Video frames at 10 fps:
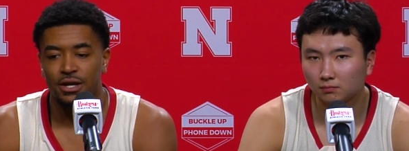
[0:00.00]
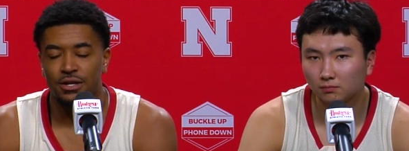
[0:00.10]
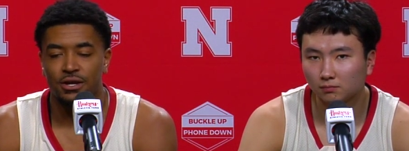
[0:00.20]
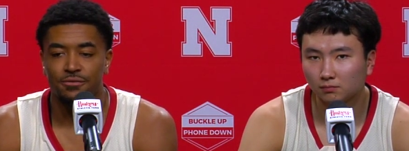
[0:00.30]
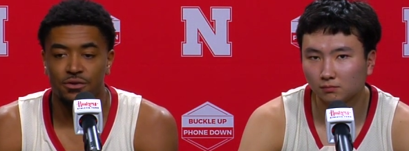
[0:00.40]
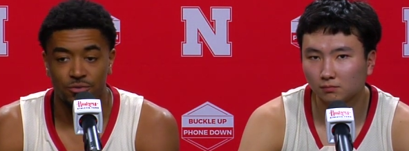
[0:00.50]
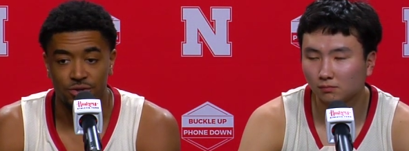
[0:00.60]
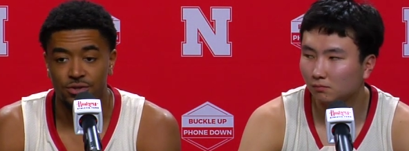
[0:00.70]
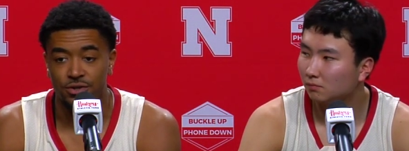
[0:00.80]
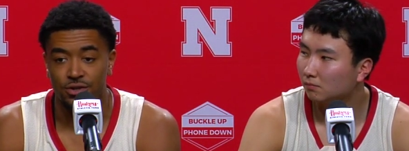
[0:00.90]
Speaker 1: definitely
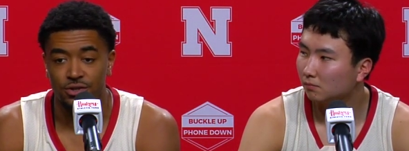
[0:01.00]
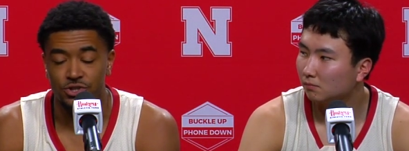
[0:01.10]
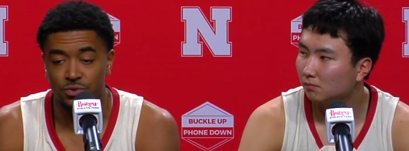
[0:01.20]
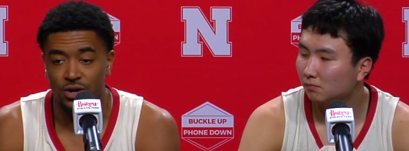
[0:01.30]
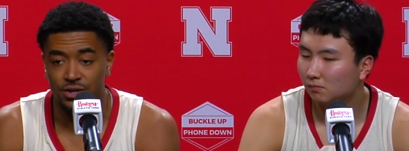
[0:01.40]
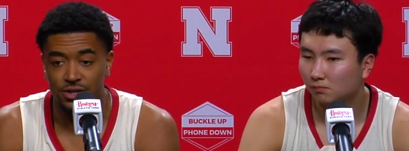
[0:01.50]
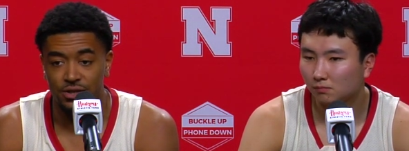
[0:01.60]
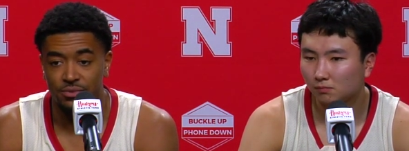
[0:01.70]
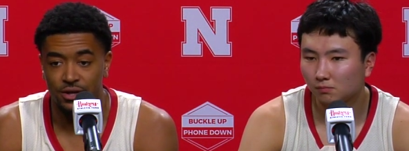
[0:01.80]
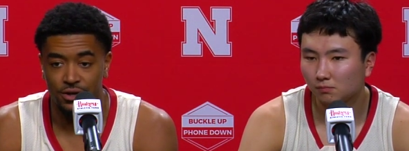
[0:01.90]
with uh, Juwan and
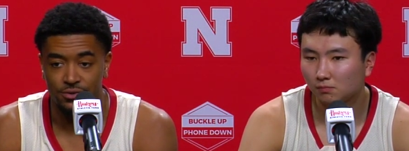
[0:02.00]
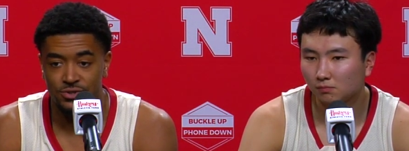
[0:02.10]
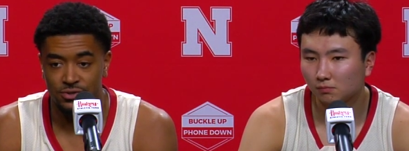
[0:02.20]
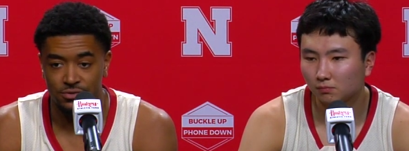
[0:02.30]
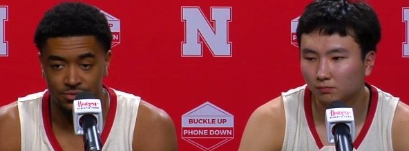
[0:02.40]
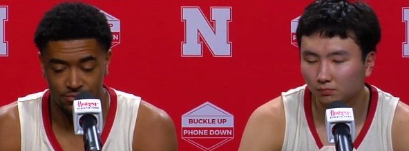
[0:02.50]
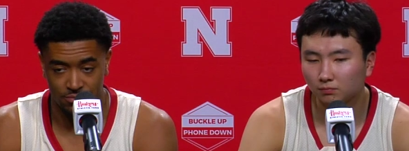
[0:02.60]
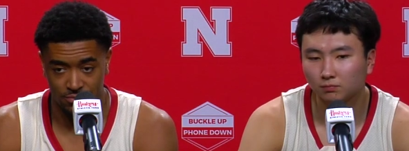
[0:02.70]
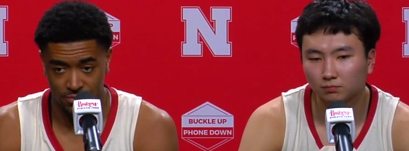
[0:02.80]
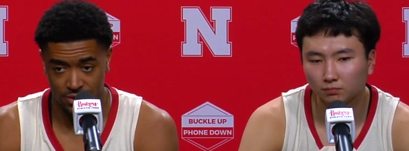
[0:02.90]
E-Man out, so
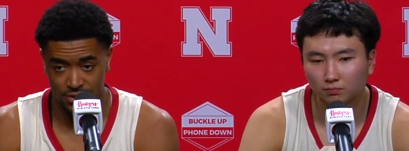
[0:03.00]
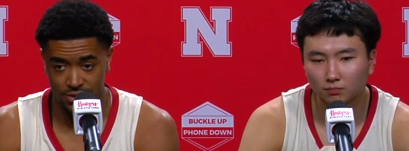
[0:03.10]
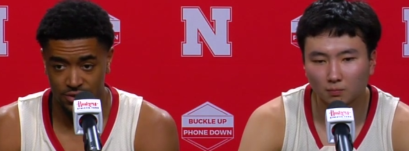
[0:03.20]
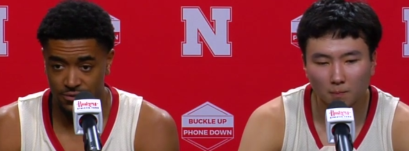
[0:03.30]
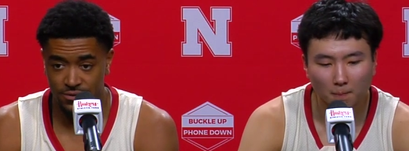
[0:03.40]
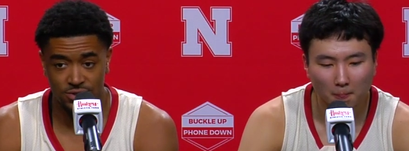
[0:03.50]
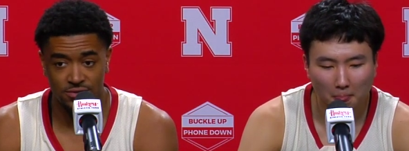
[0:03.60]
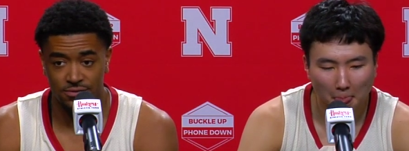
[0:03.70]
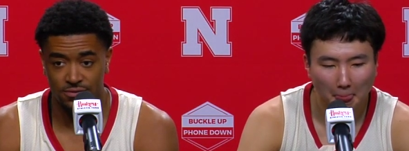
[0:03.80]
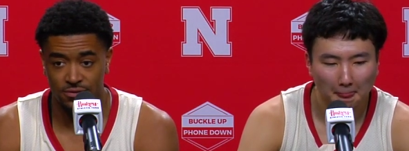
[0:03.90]
uh,
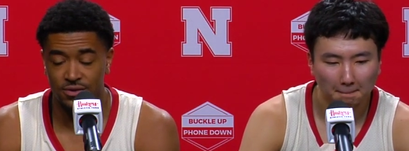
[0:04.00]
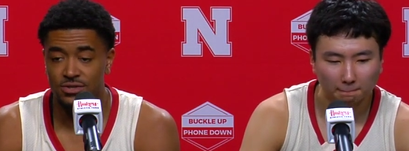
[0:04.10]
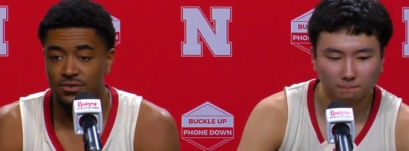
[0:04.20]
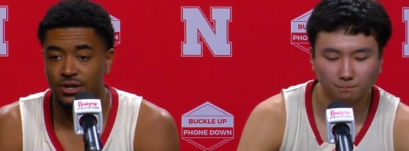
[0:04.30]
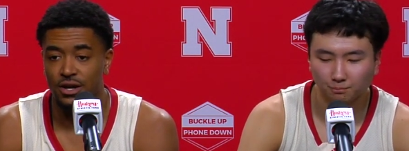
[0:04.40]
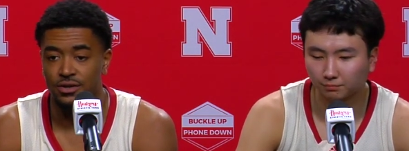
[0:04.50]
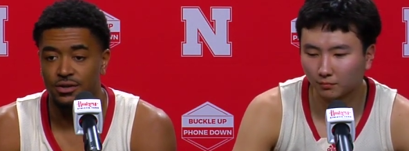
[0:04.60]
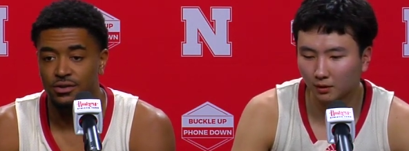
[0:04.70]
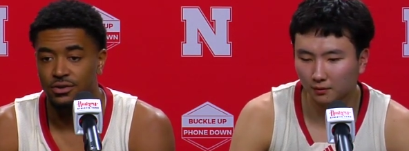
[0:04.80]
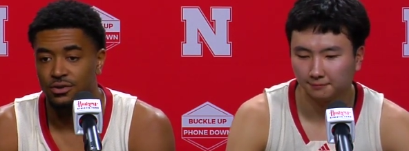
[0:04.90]
defensive defensive end got to
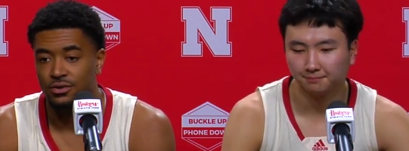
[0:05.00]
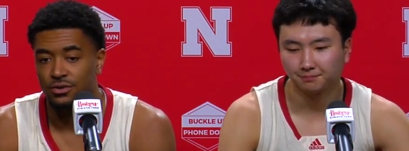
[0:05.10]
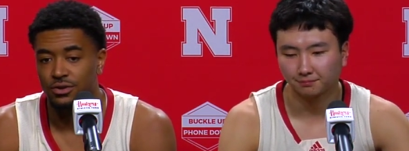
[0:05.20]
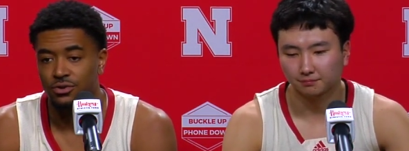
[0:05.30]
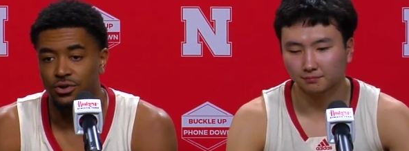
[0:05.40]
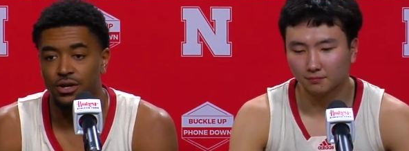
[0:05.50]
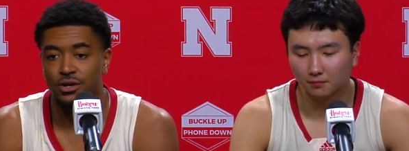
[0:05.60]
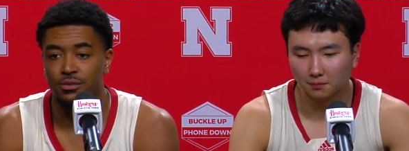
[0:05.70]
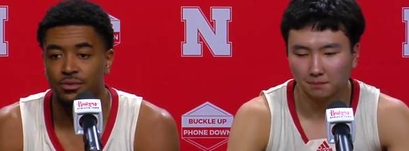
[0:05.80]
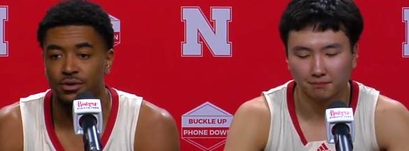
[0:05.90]
crank it
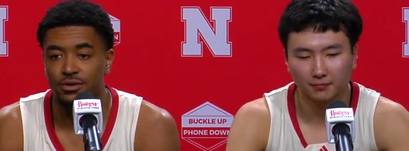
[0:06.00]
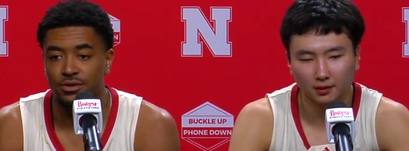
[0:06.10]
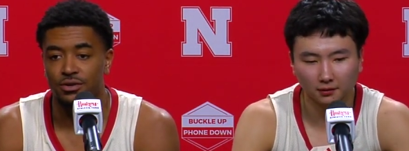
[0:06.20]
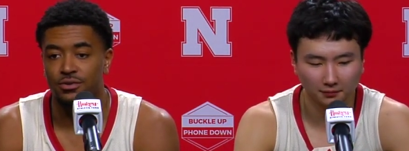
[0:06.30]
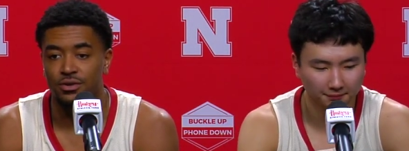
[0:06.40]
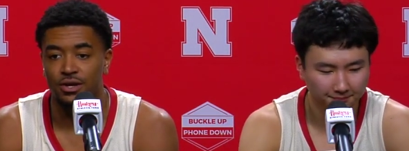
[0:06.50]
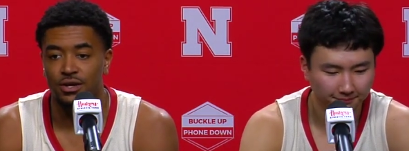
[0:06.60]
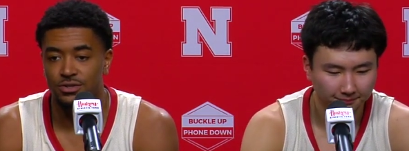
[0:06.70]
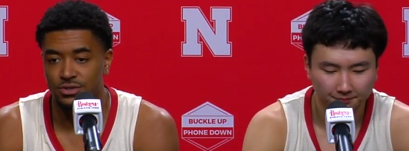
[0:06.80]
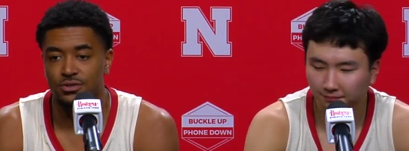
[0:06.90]
up, uh, you know, a
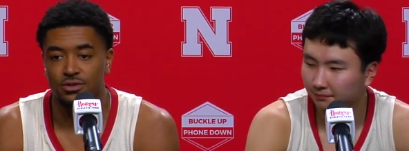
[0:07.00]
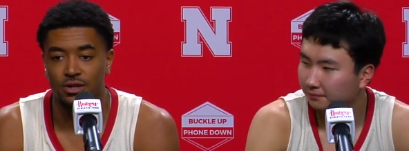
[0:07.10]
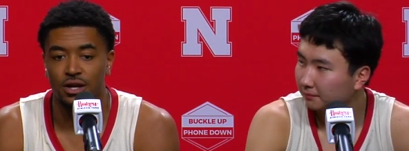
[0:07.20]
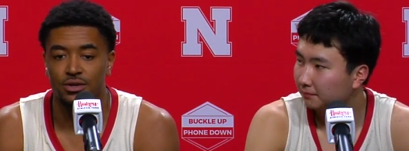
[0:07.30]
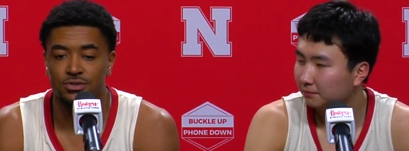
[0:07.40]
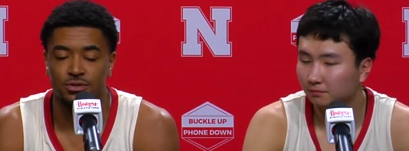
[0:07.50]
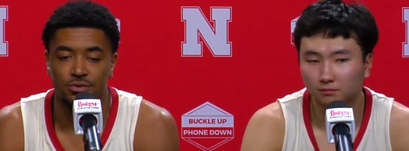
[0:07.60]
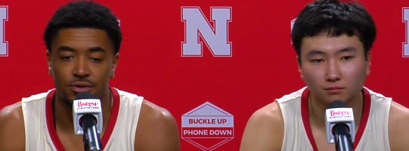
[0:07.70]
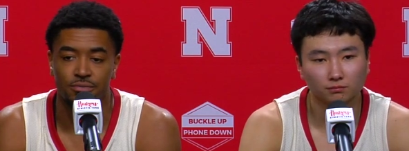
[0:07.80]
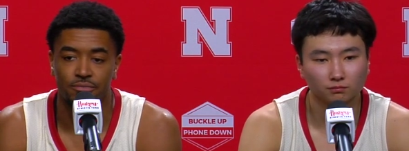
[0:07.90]
notch a lot. So,
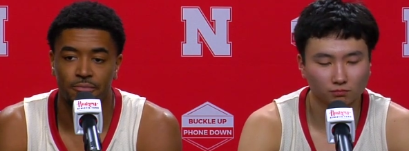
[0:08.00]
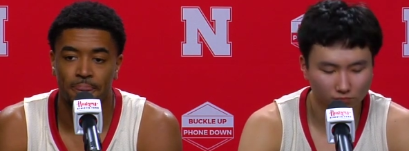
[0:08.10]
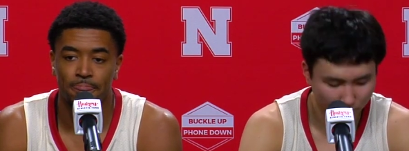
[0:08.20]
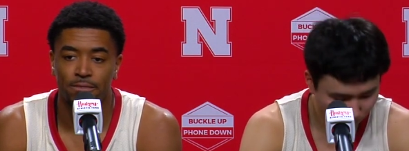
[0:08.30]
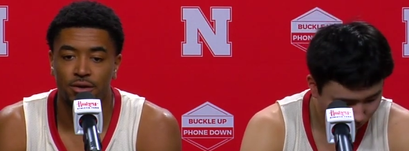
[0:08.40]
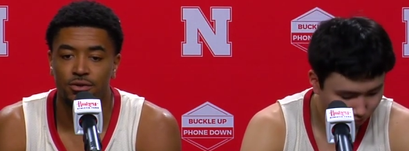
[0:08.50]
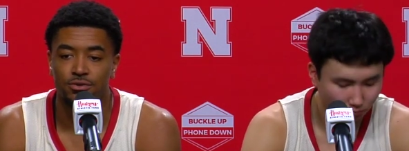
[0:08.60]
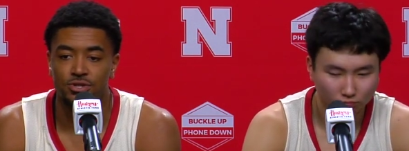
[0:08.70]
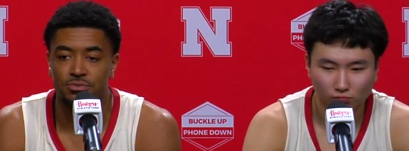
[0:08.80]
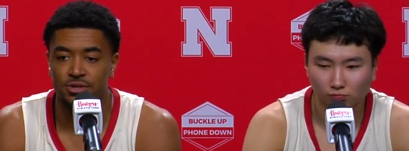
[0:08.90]
um, you know,
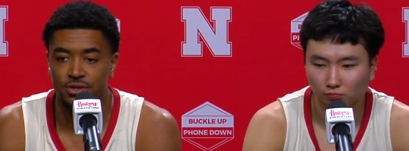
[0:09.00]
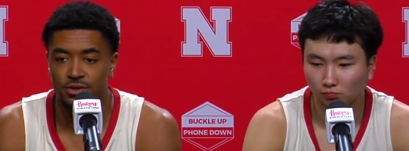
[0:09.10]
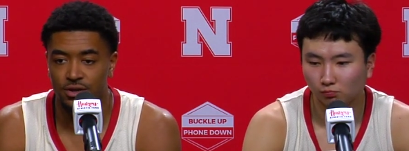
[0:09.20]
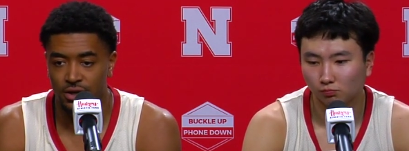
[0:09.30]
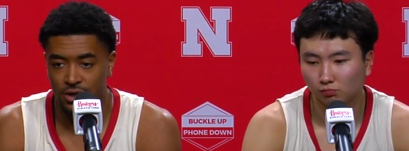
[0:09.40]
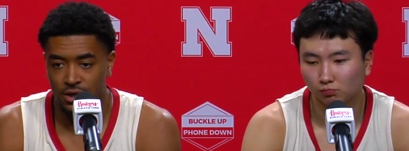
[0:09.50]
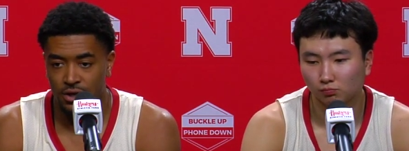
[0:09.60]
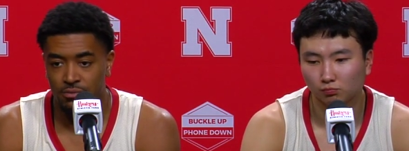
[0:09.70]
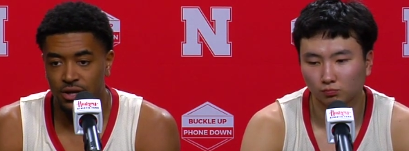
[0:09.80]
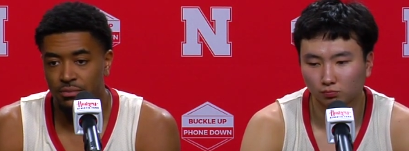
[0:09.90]
just me
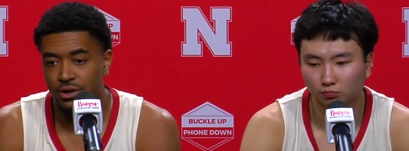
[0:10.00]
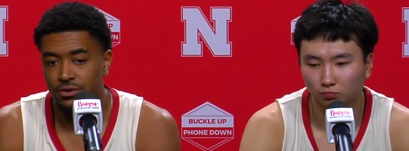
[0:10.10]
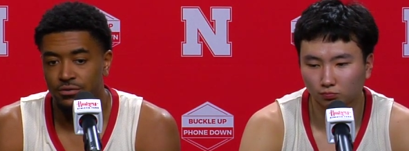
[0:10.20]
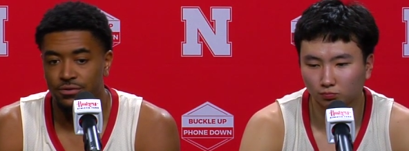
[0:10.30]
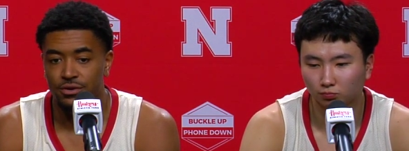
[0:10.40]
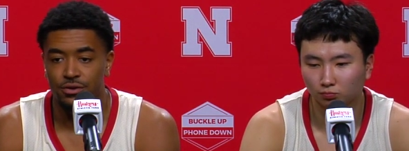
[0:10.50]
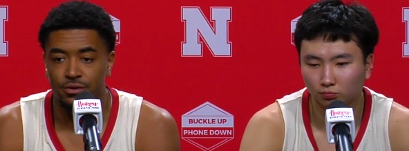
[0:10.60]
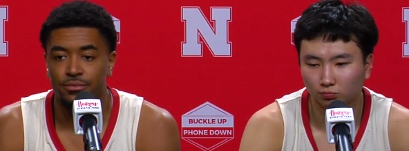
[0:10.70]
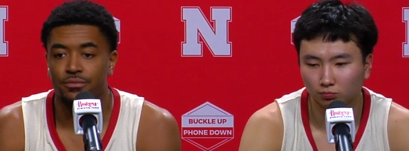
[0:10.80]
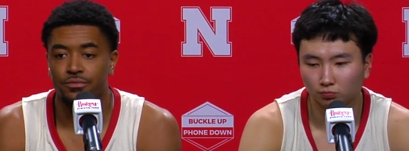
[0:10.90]
being a better defender,
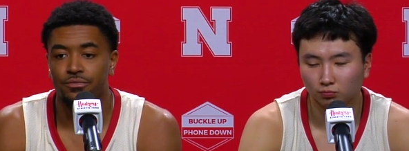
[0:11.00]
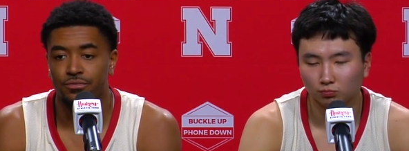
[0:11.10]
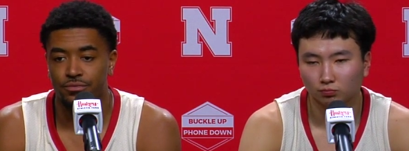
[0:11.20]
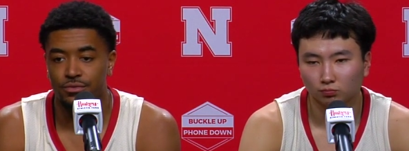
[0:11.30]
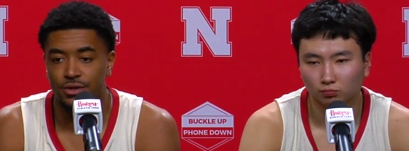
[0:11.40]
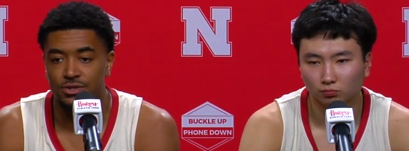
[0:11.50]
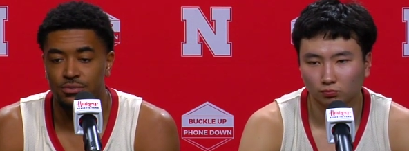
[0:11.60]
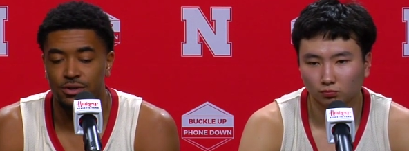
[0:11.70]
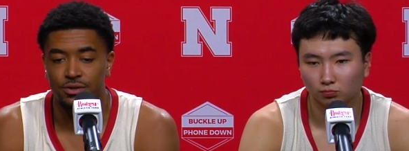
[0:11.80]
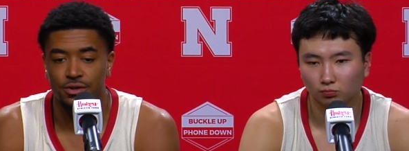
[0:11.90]
that's a
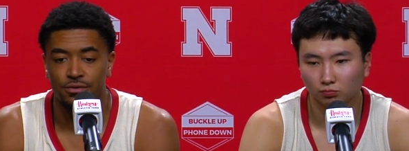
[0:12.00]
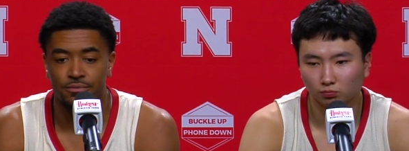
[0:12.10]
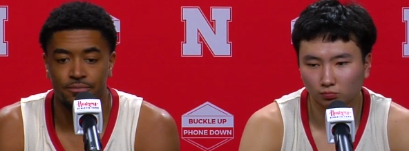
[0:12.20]
big thing.